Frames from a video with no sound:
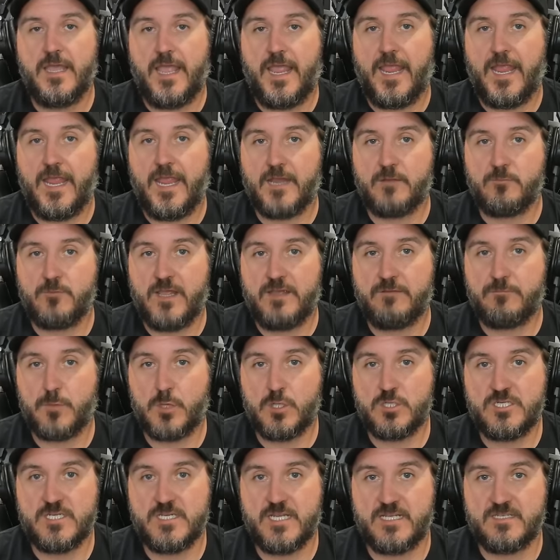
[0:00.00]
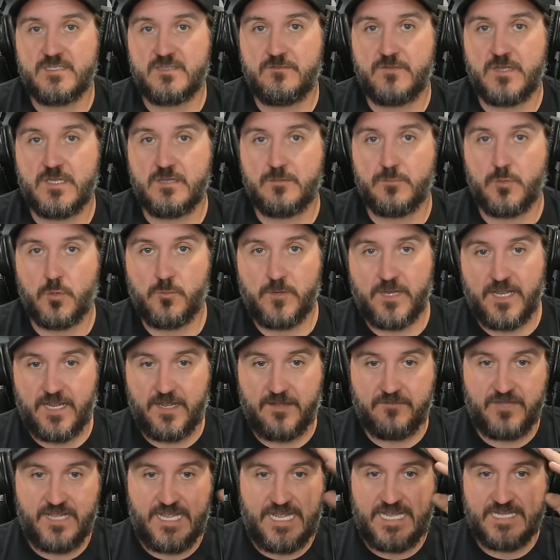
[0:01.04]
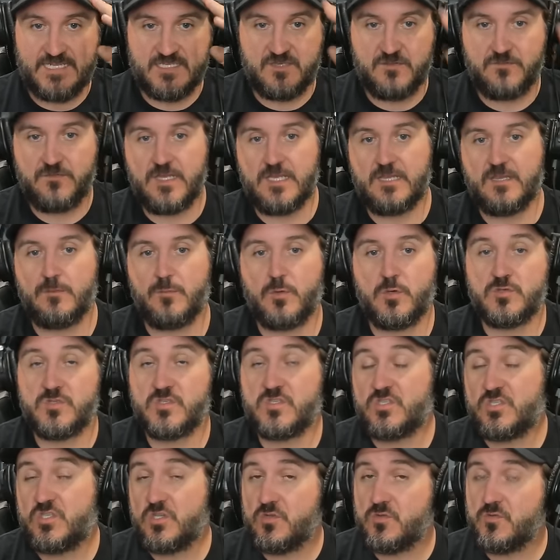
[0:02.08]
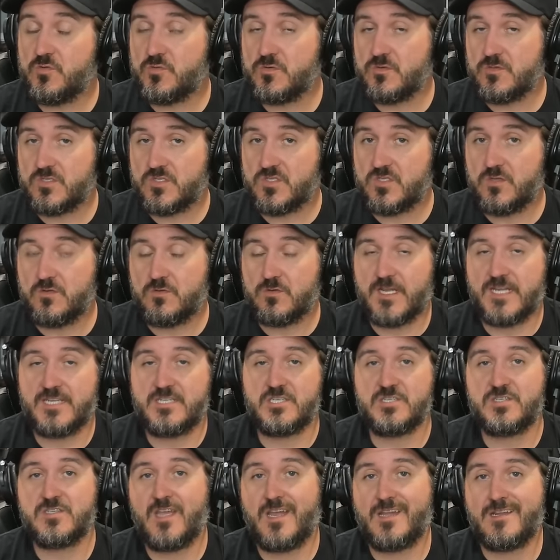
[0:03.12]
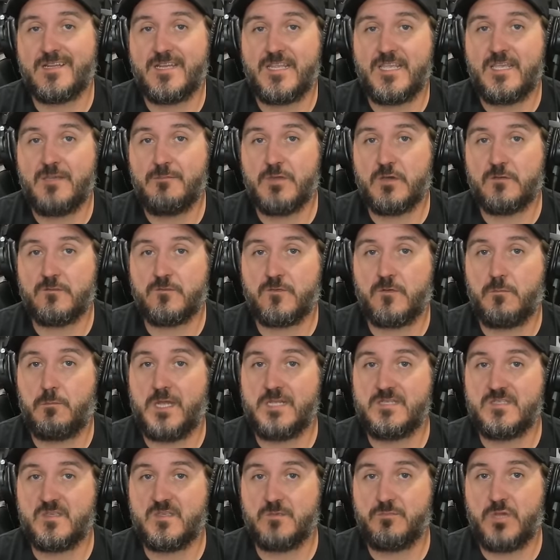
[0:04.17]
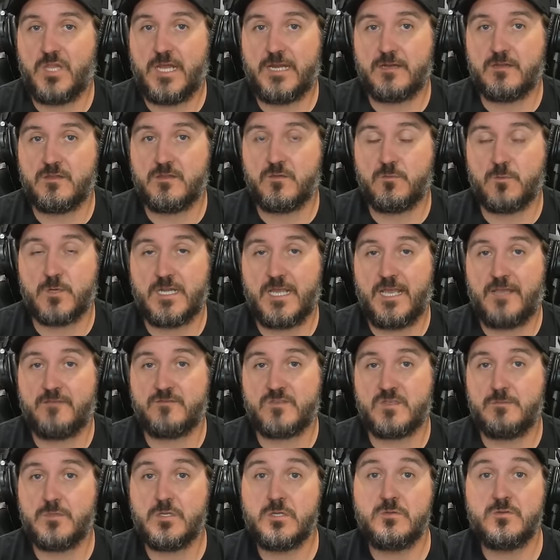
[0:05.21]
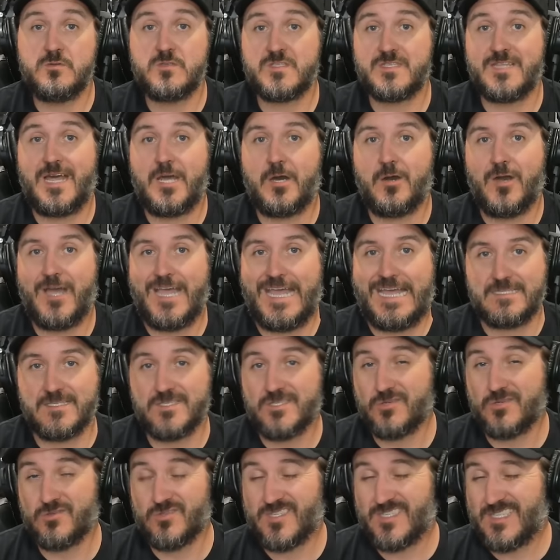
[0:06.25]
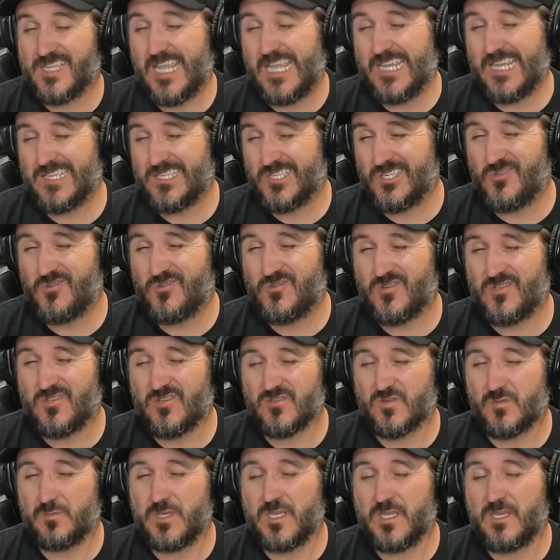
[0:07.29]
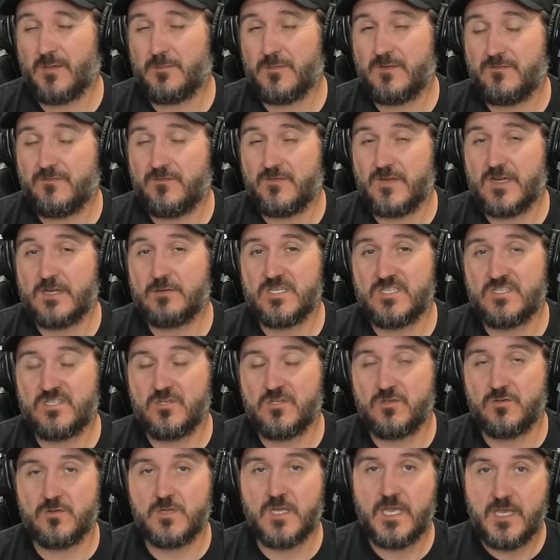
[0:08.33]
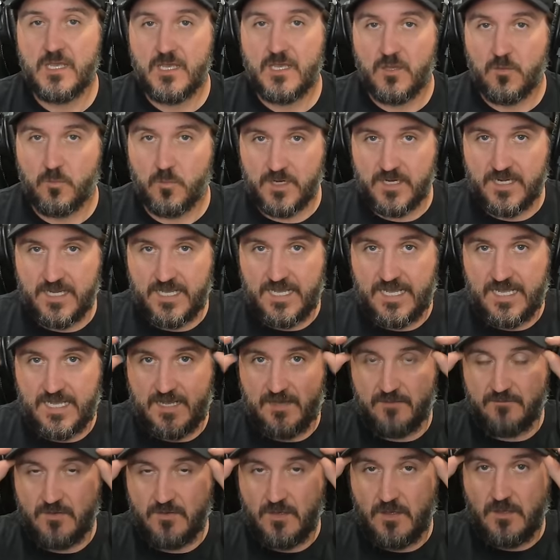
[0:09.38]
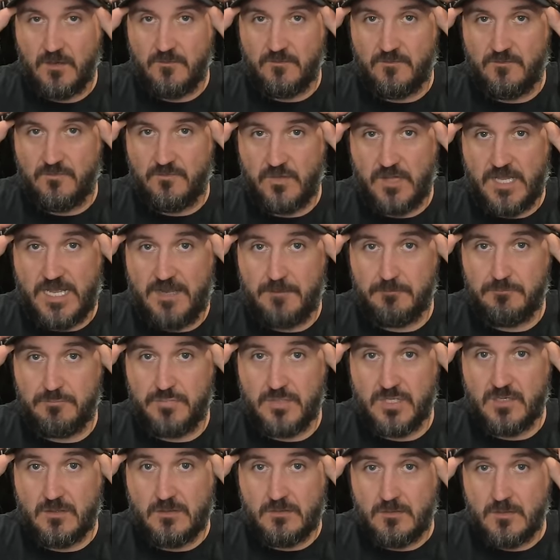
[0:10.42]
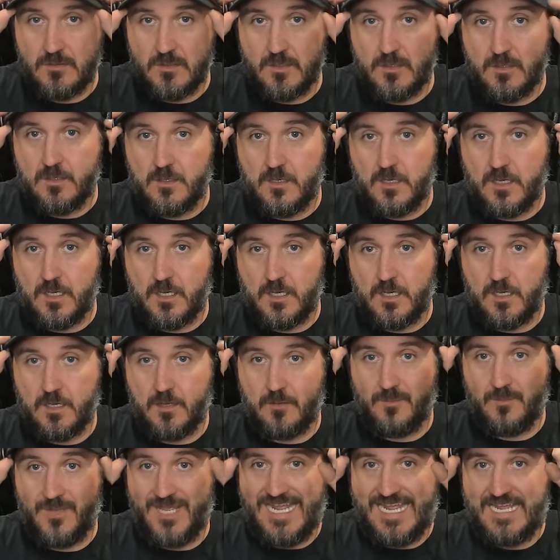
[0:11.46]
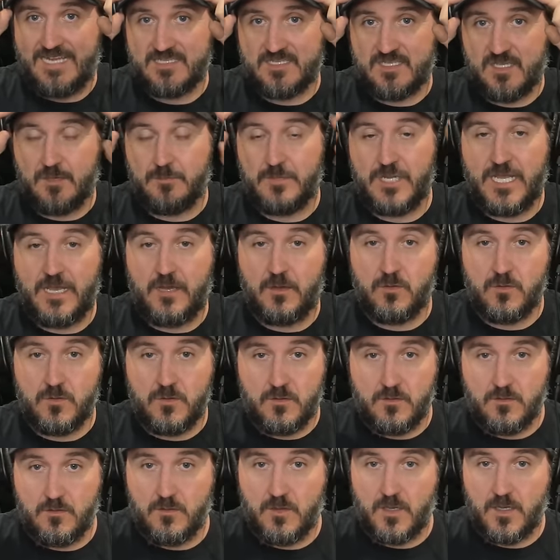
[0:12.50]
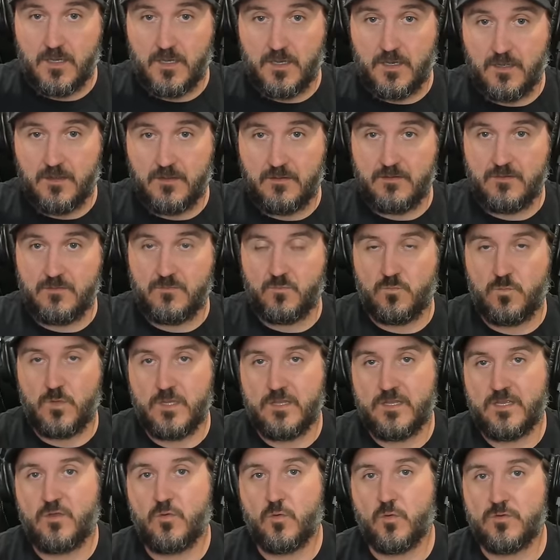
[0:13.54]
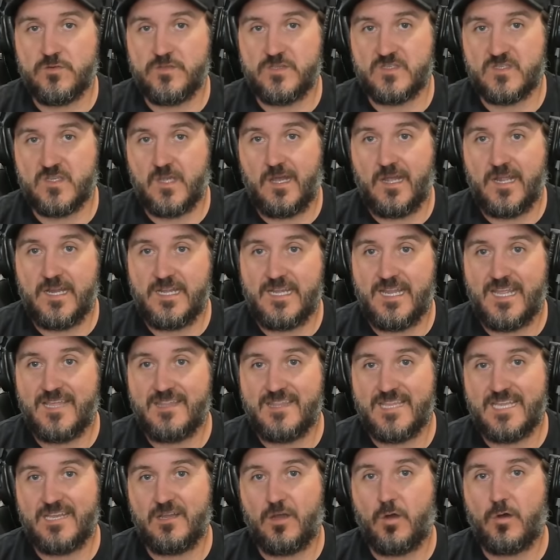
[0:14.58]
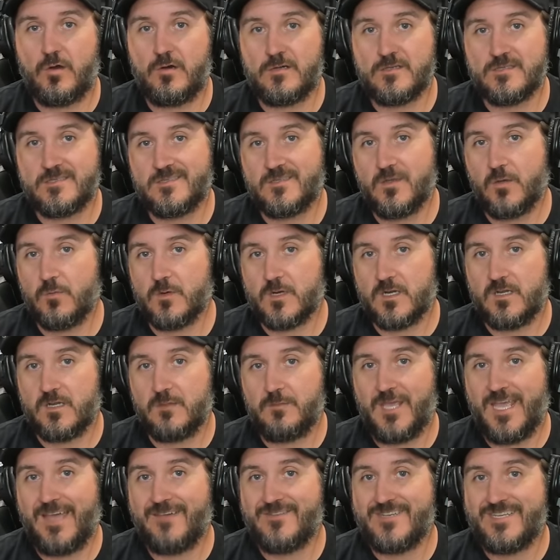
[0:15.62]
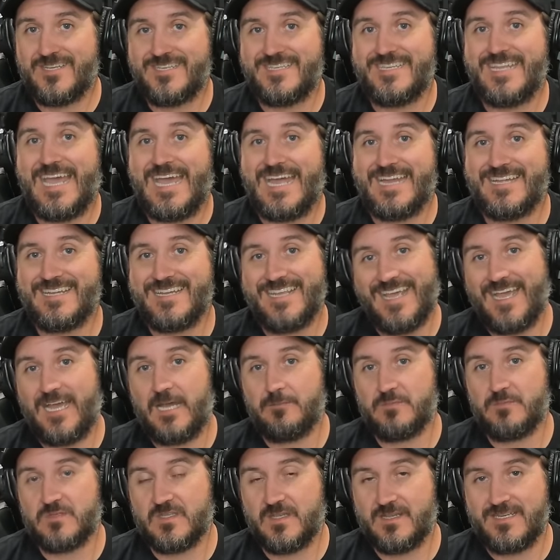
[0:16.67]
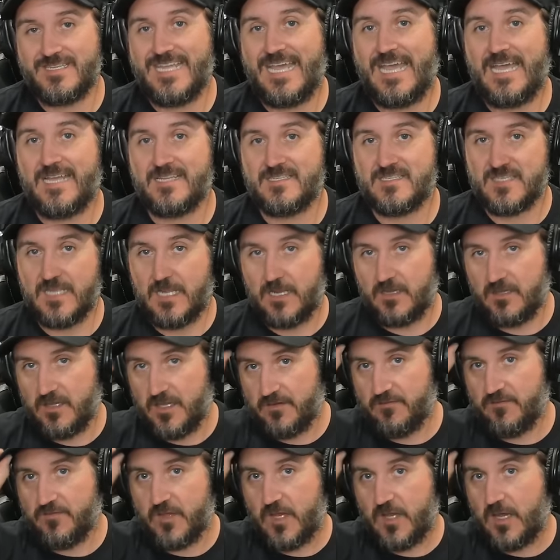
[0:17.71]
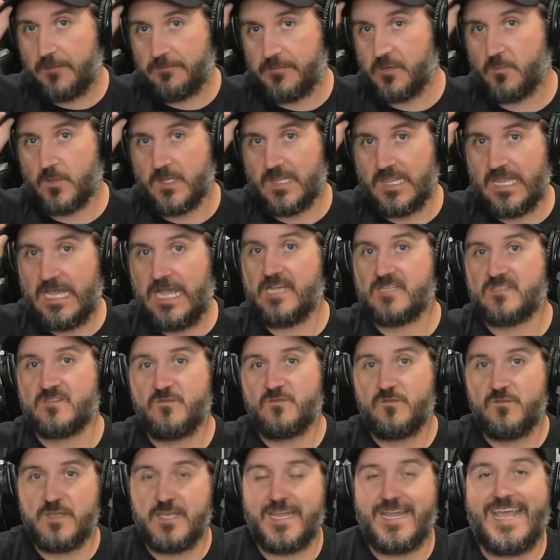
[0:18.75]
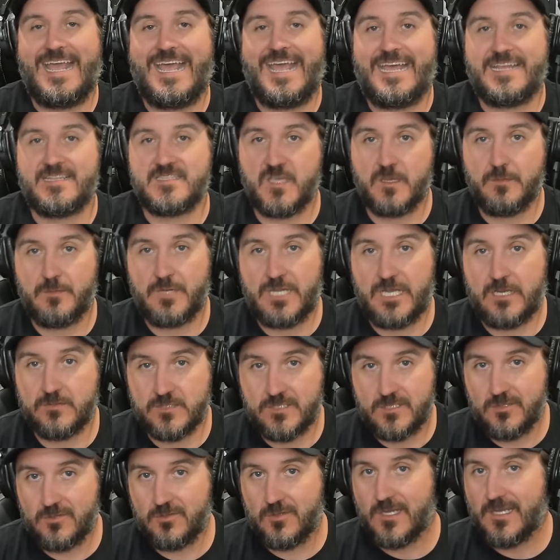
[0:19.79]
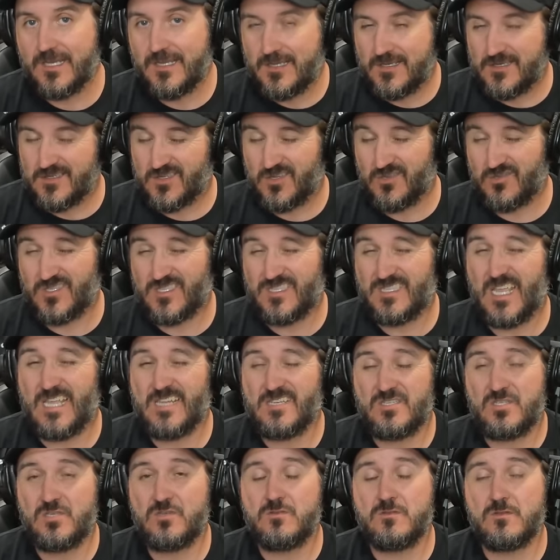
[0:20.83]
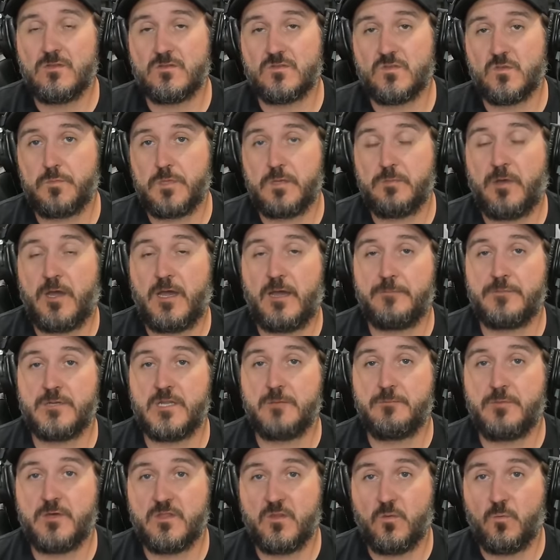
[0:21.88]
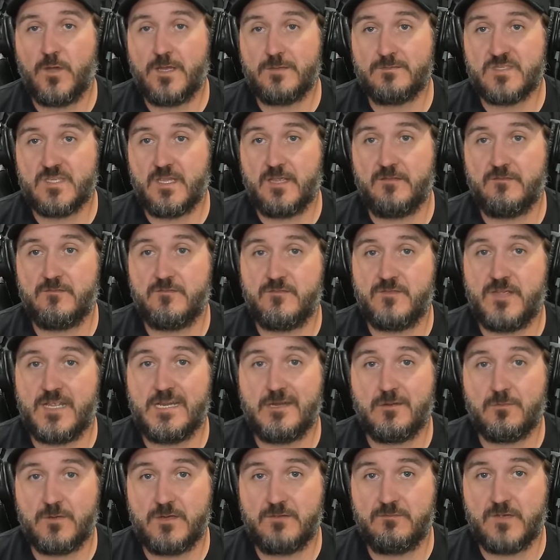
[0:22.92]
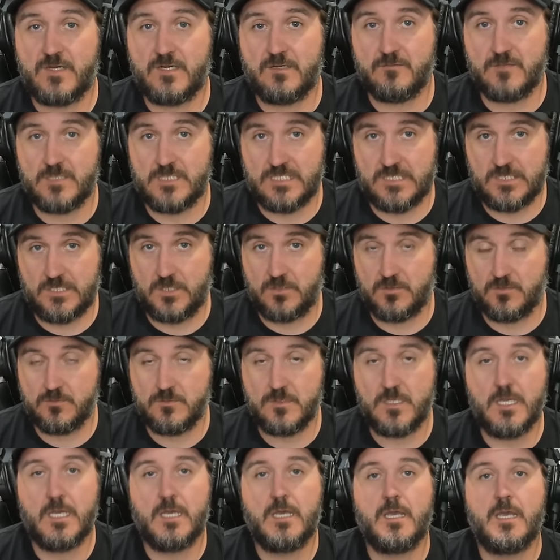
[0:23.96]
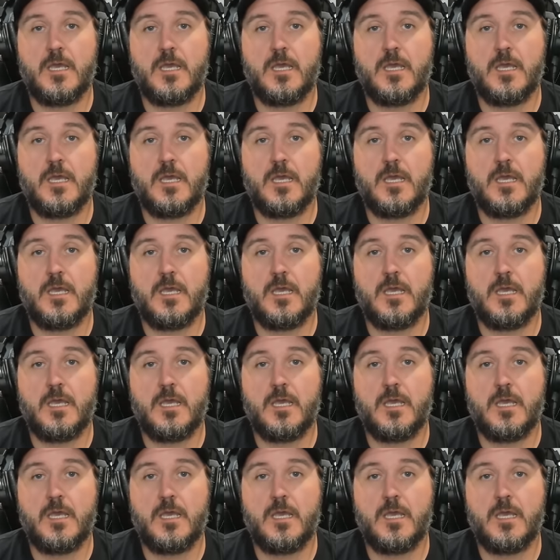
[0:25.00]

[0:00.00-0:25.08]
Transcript: And we have merchandise available. We have hats available soon. Soon, I just got an email from my supplier that we're going to have some new style hats. So stay tuned. Those will be coming very soon. We're going to have flat bill um, hats coming out. Uh, really cool design. And then also, we're going to be having dad caps, like dad style, like floppy, relaxed fit hats coming out too. So stay tuned. Those will be popping up on the website very, very soon.